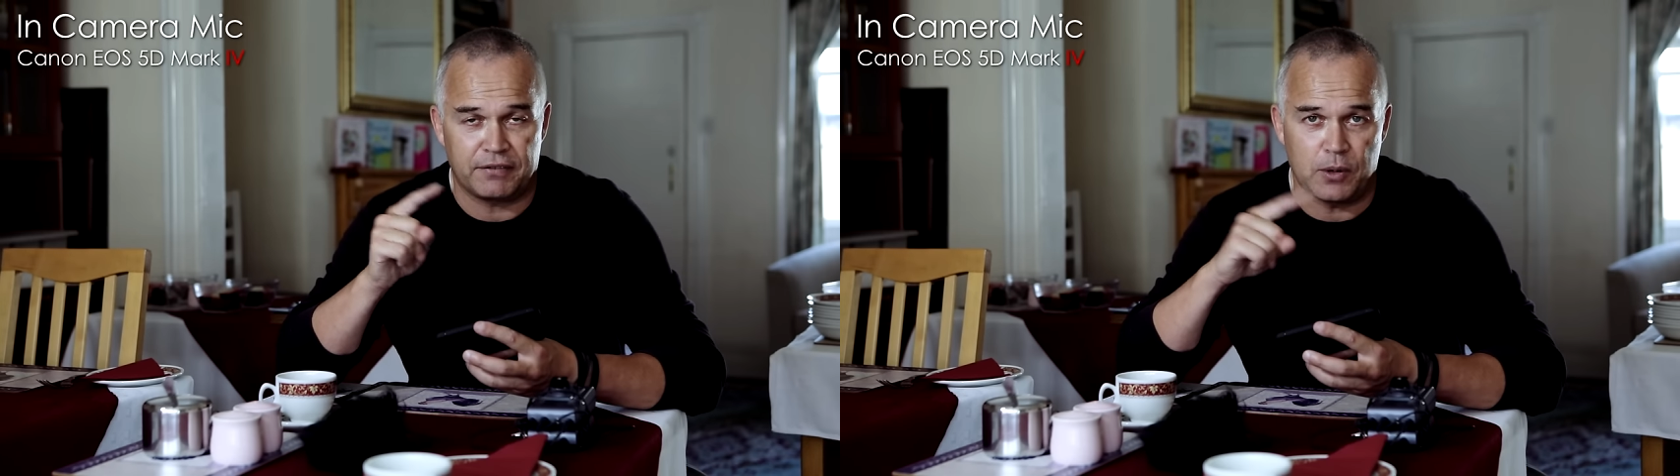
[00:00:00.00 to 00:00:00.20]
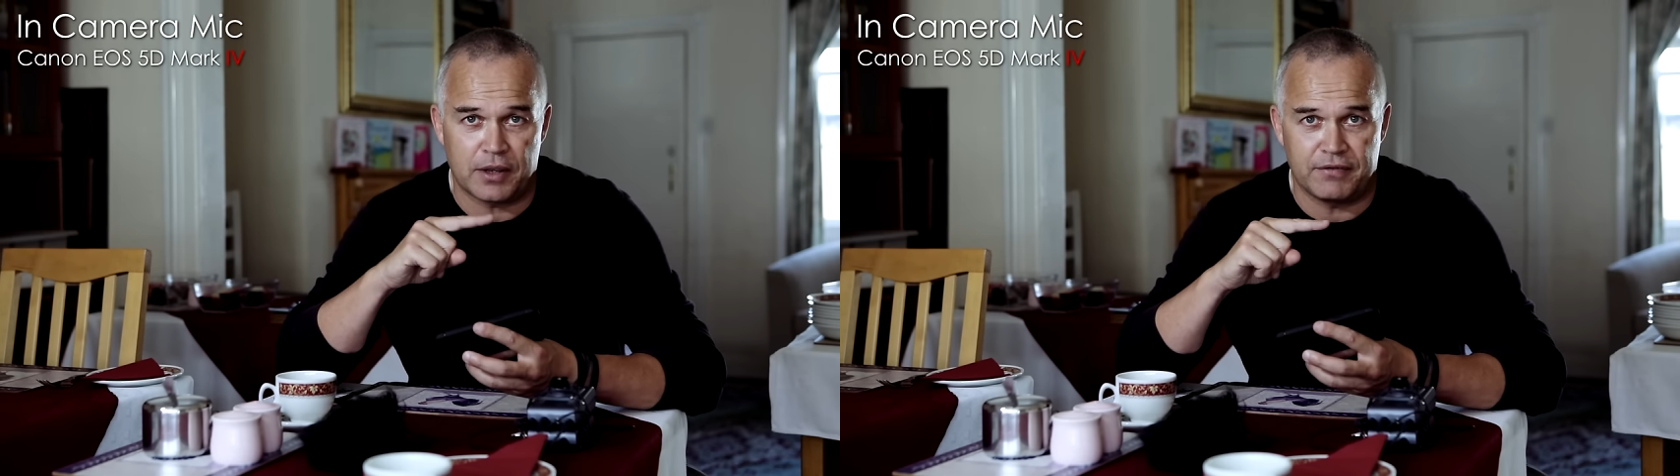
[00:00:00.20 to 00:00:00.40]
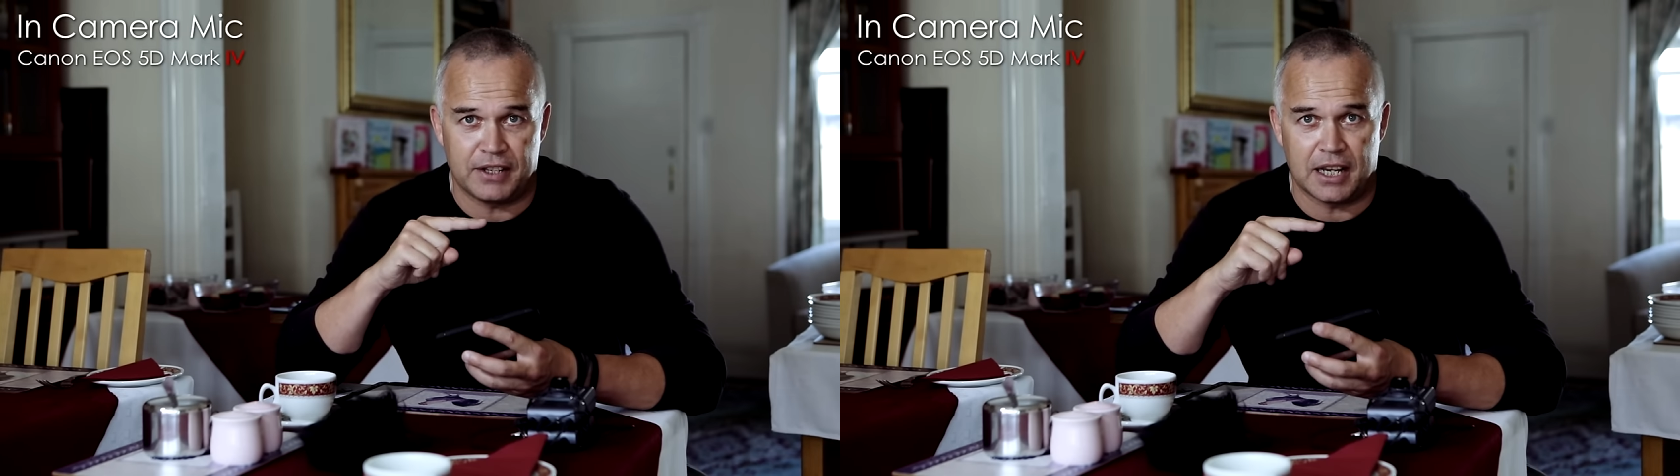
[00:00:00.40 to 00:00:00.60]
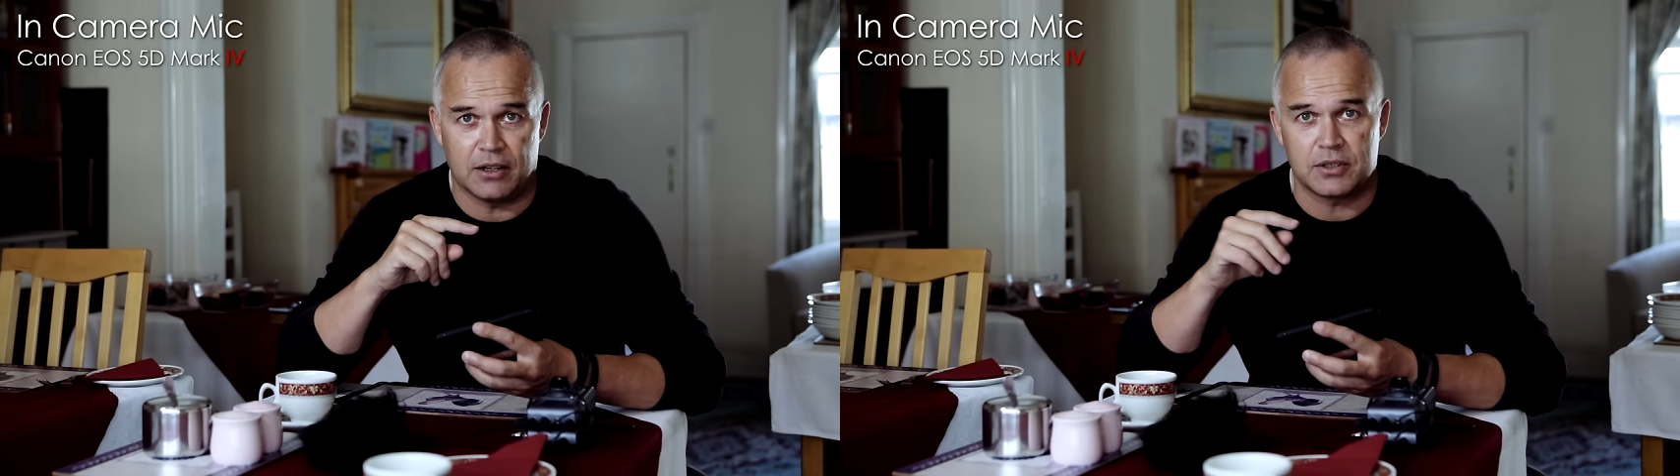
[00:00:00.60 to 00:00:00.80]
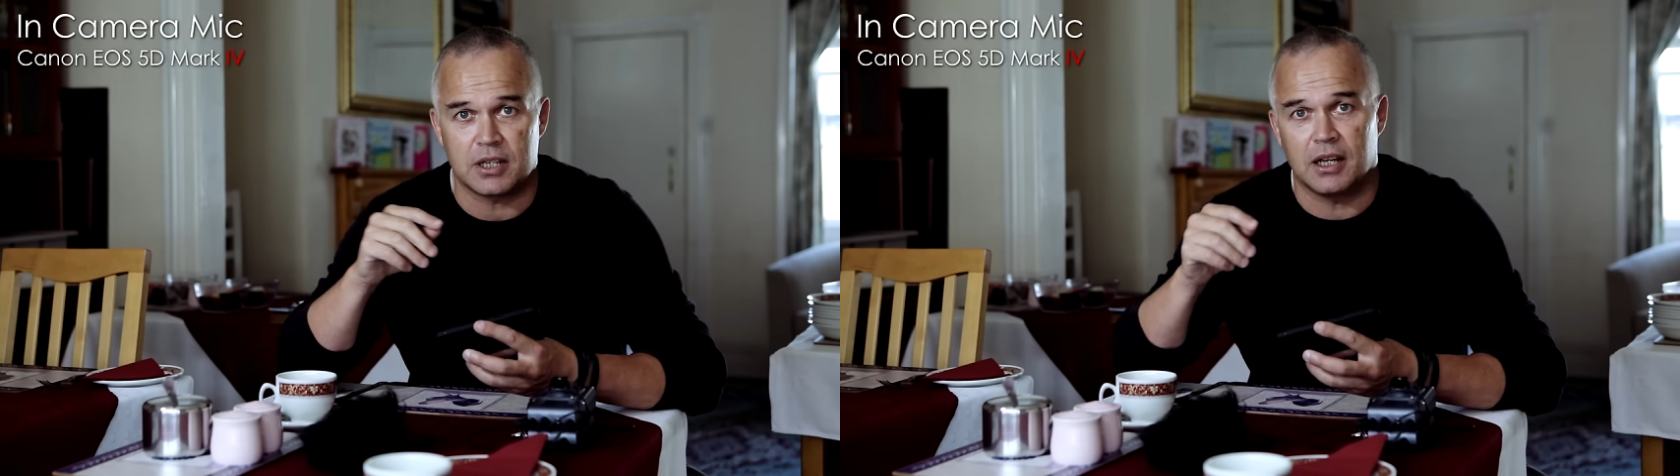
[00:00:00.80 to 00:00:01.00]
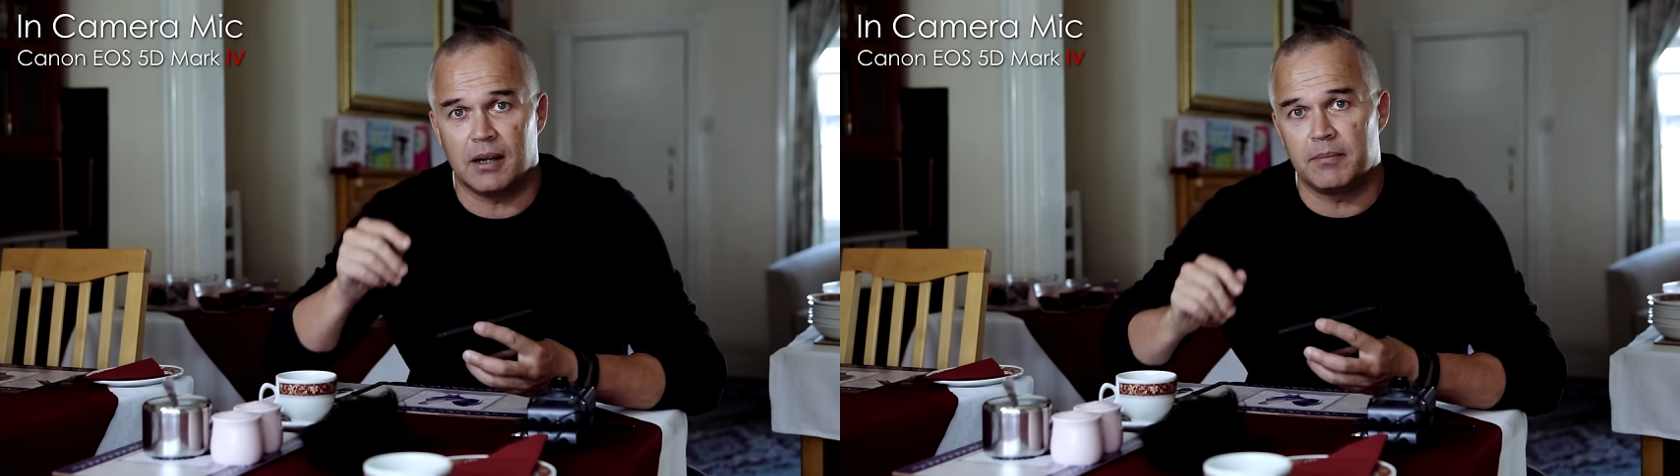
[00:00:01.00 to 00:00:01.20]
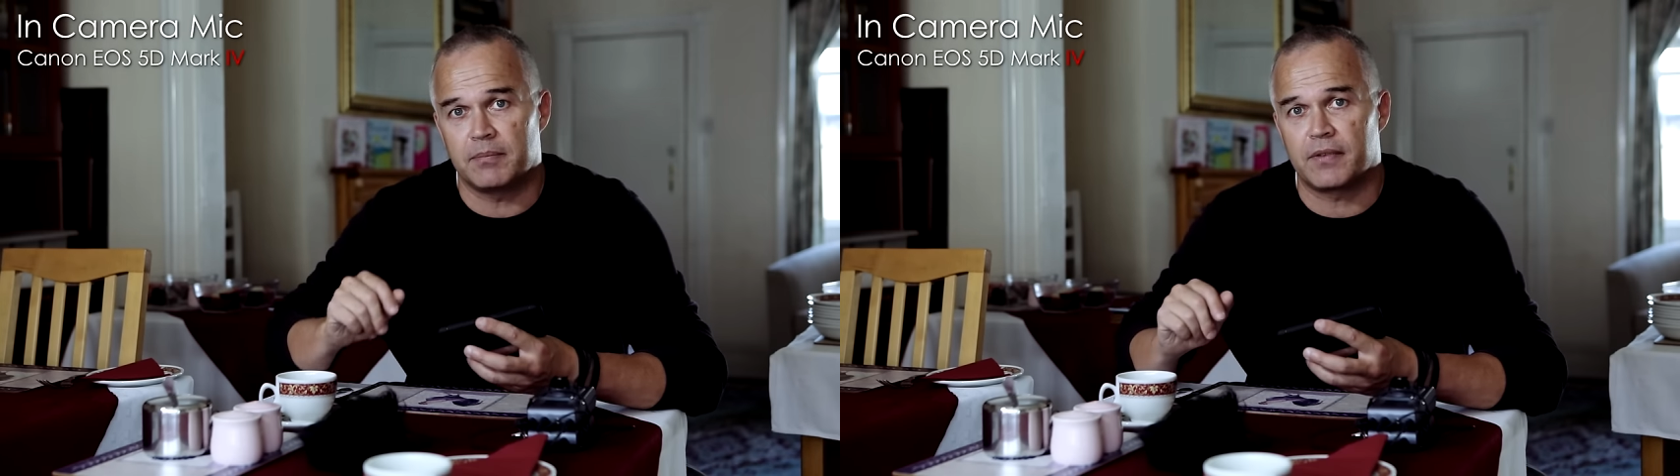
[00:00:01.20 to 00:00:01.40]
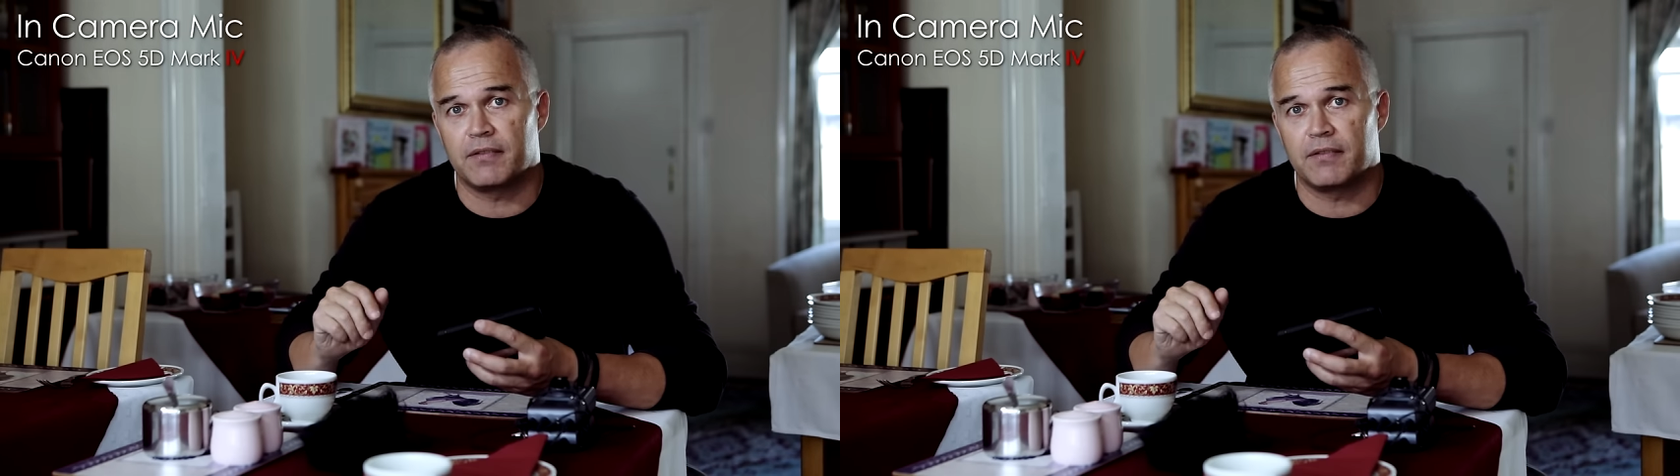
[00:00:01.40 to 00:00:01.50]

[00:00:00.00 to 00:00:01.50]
few other videos um,